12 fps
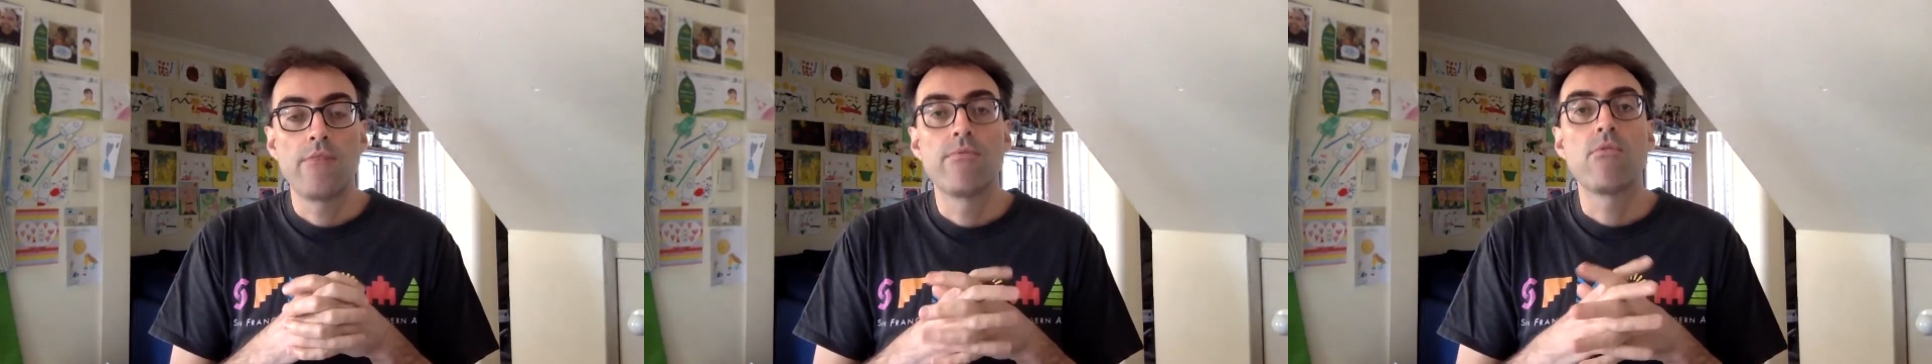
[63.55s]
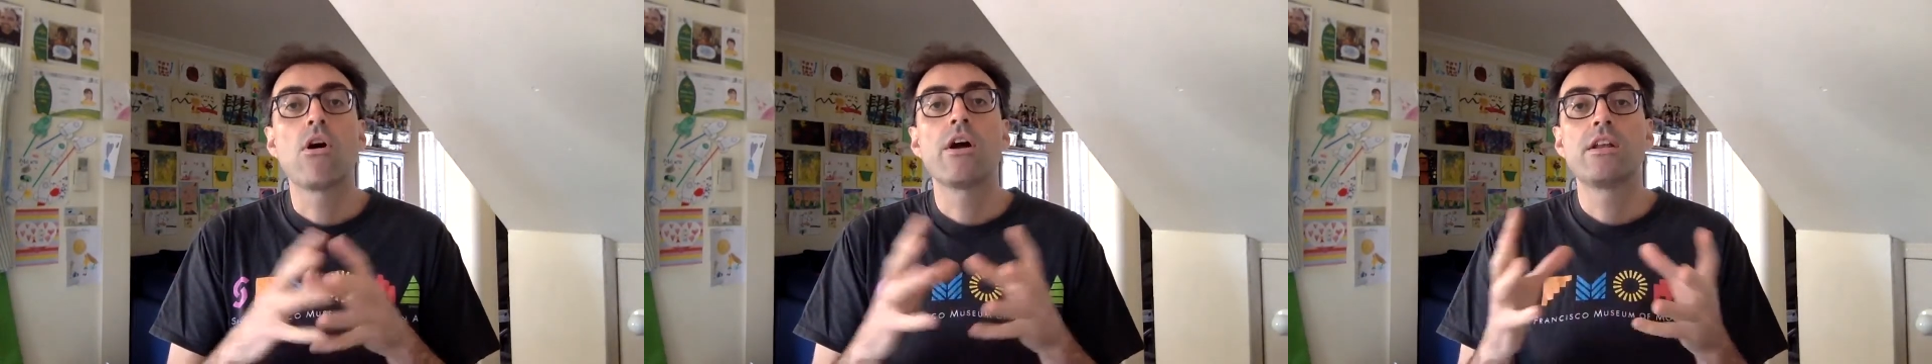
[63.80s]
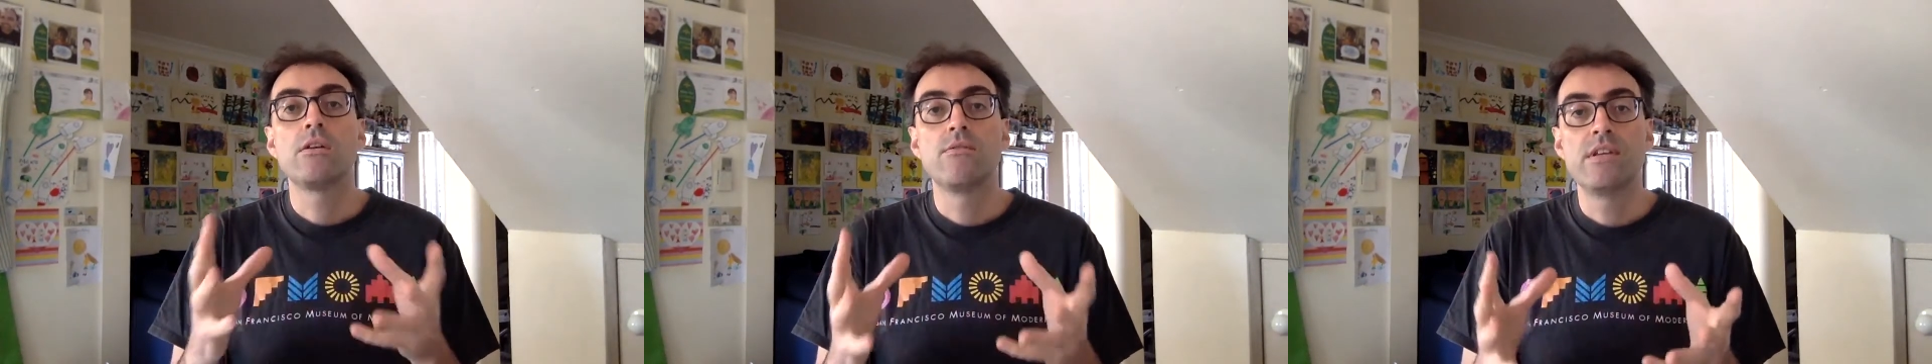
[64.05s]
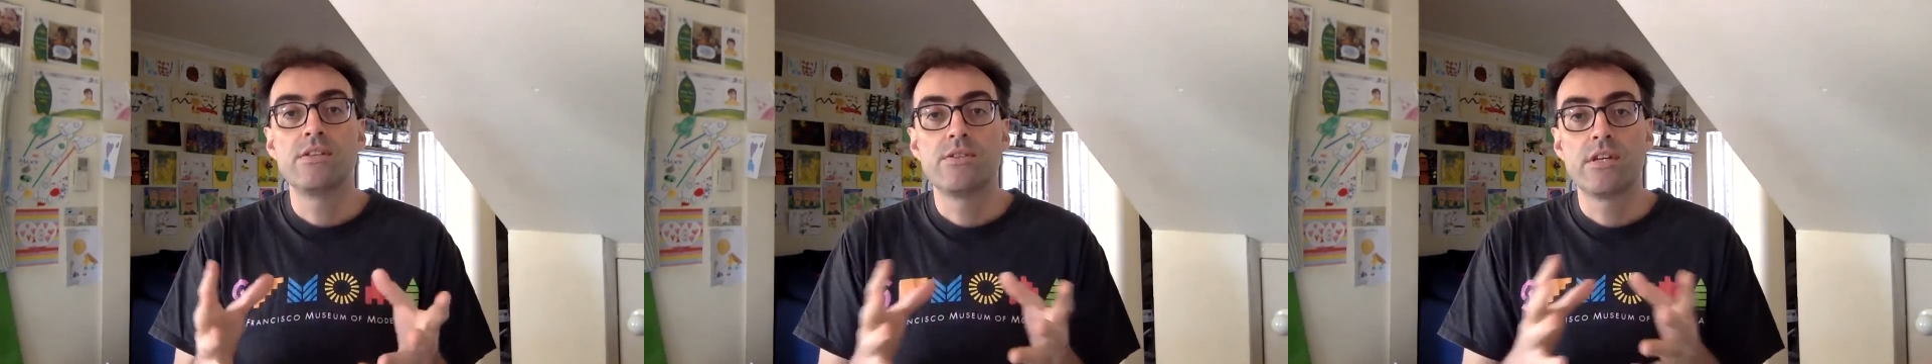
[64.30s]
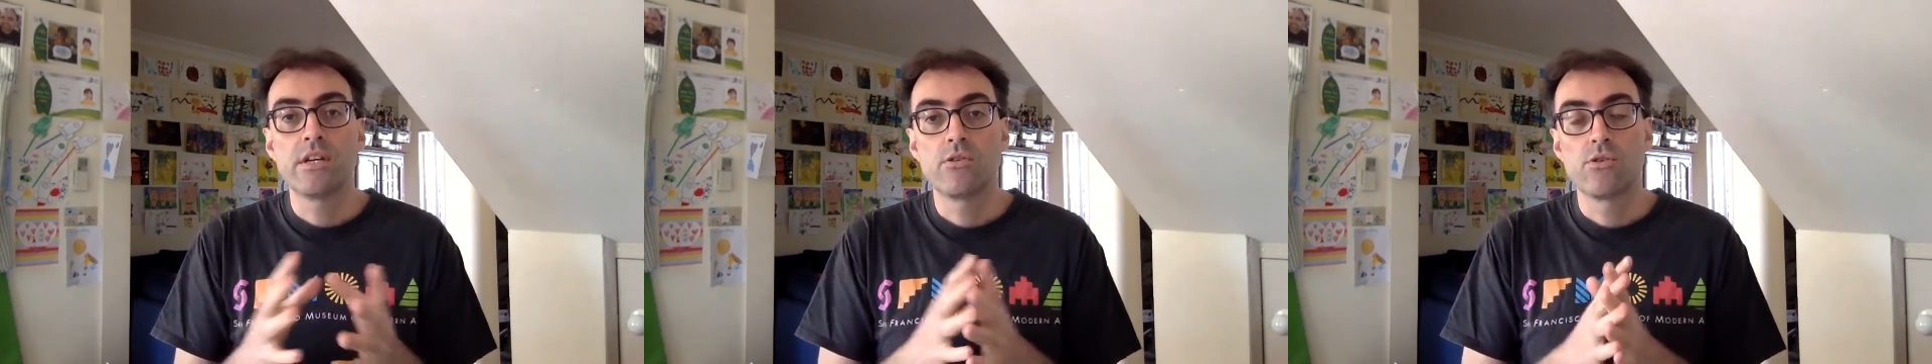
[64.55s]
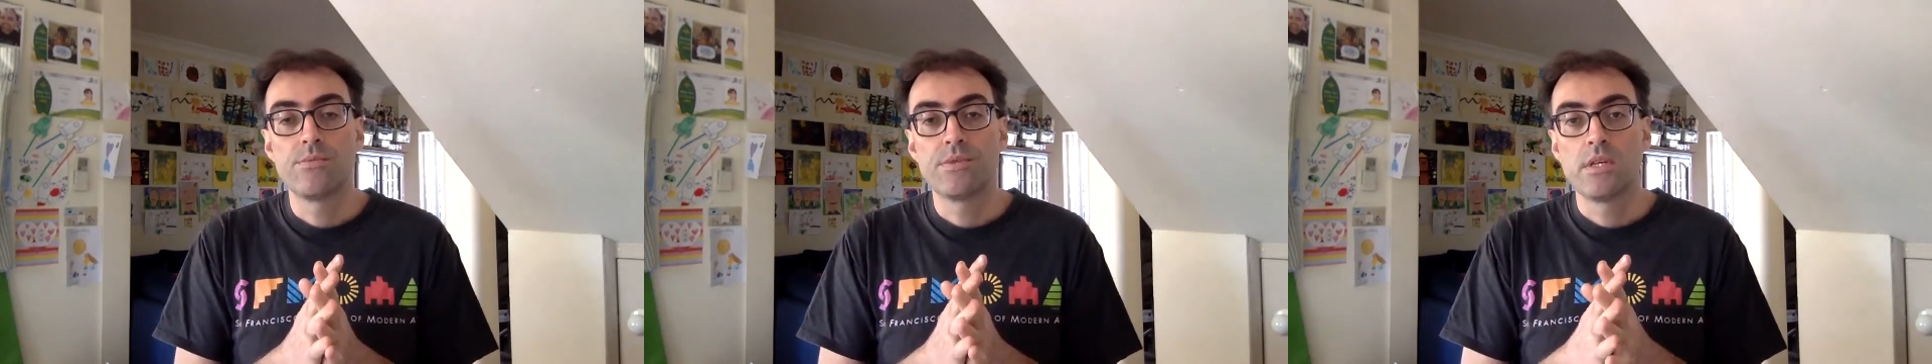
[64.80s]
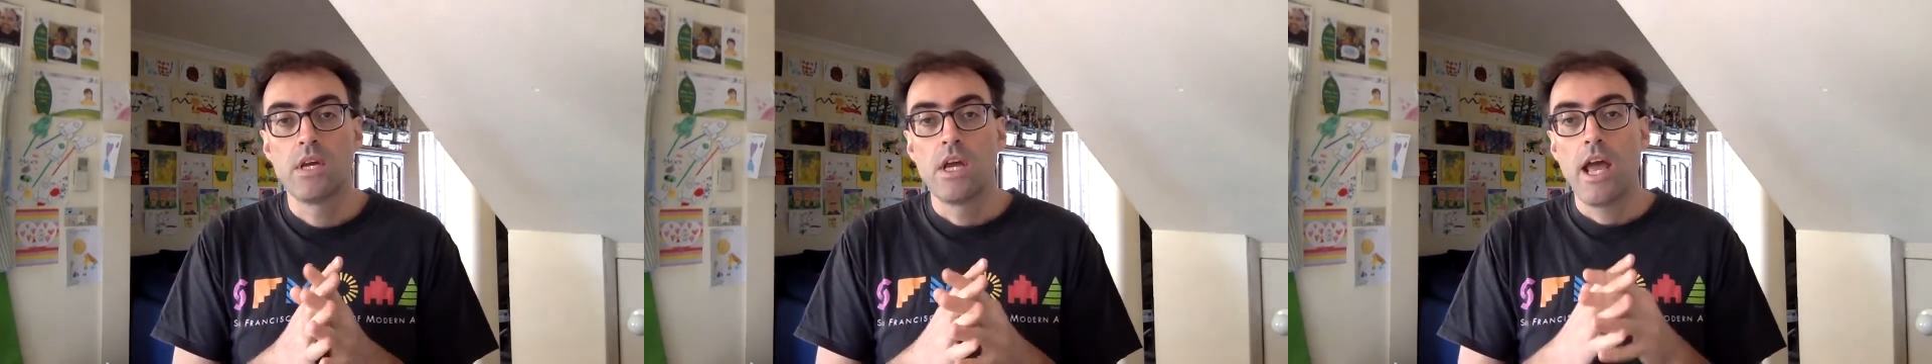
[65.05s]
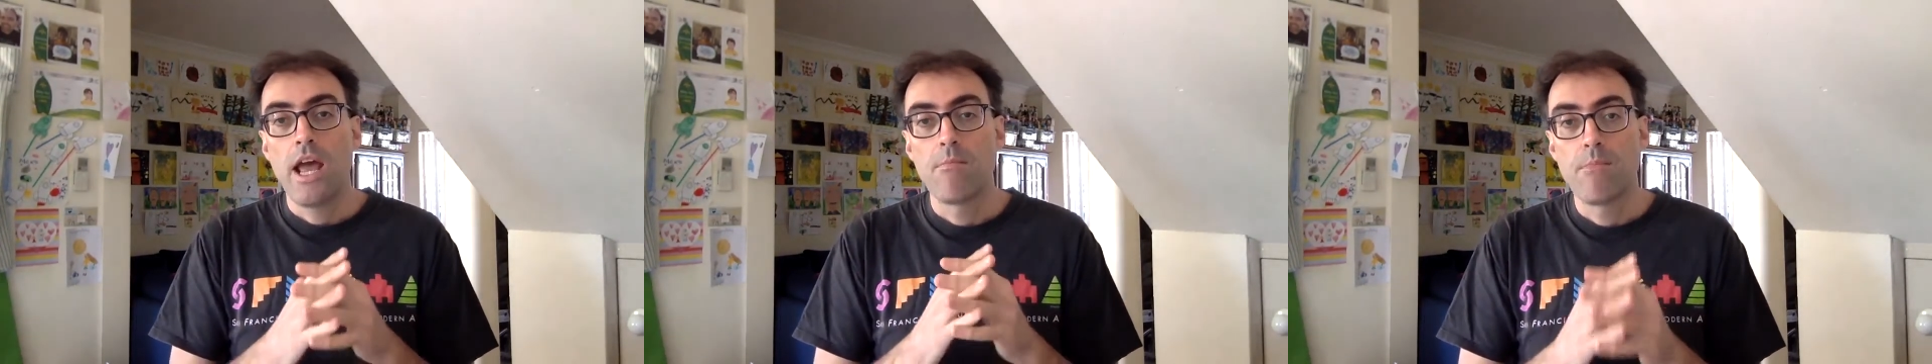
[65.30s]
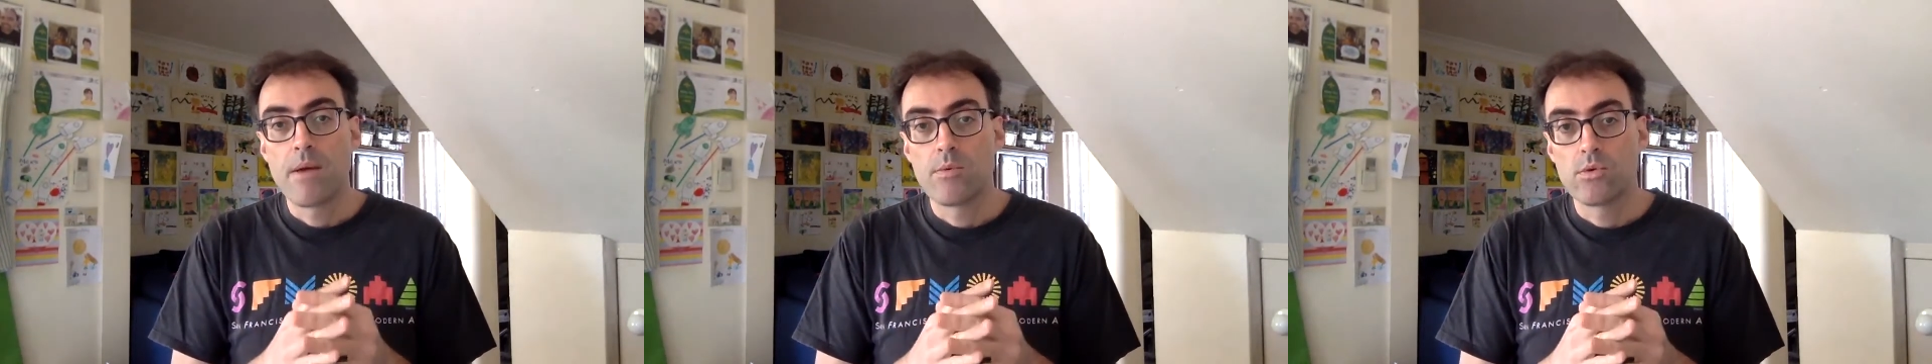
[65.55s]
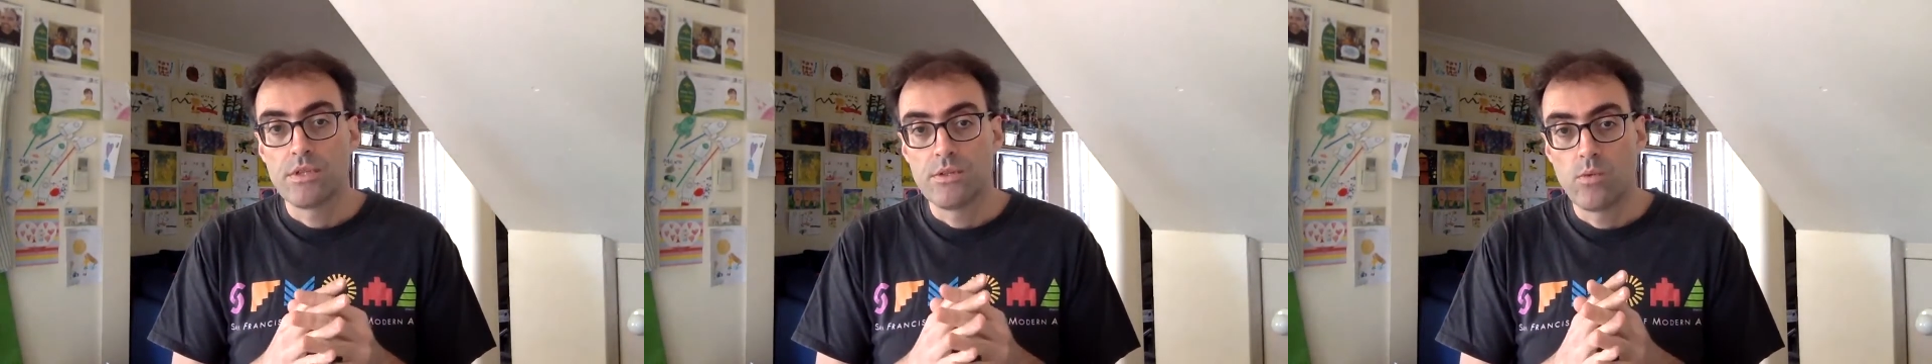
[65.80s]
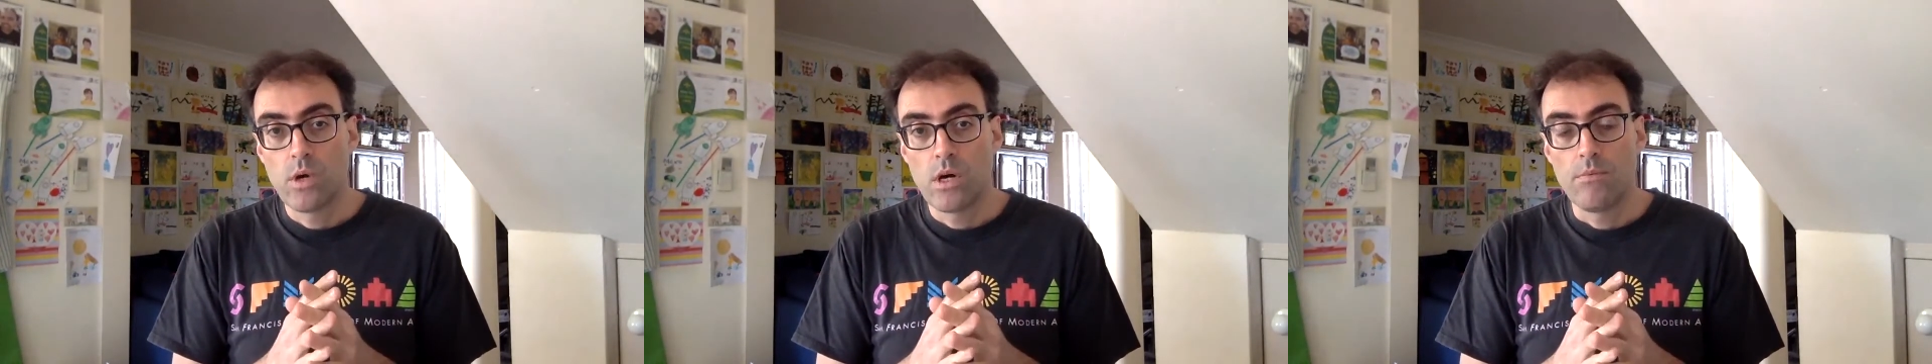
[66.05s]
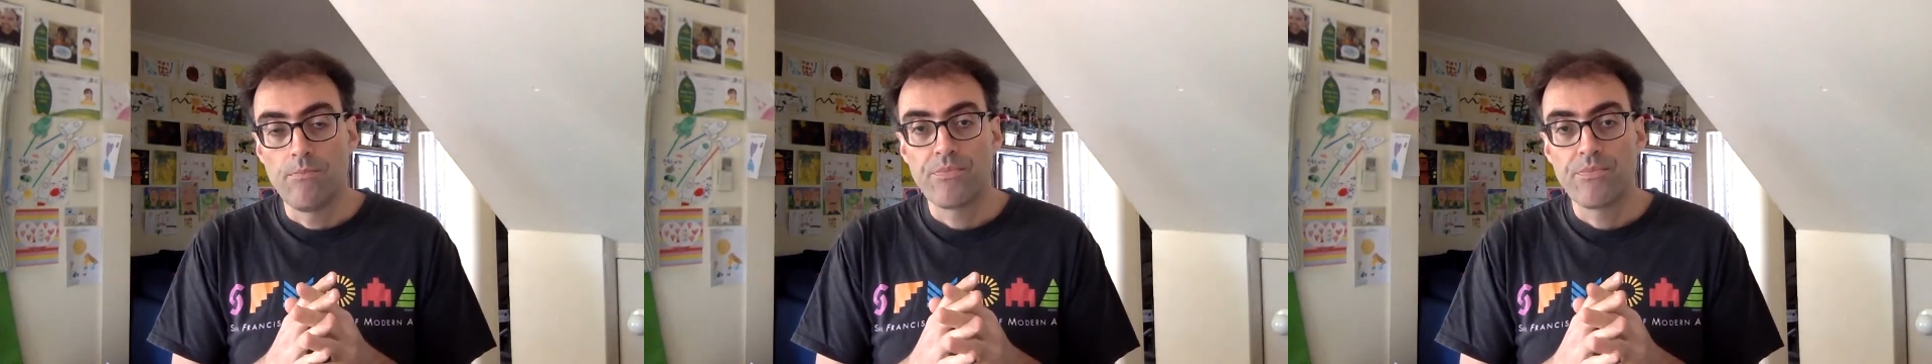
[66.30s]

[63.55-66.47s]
variety of insect groups and mammals as well.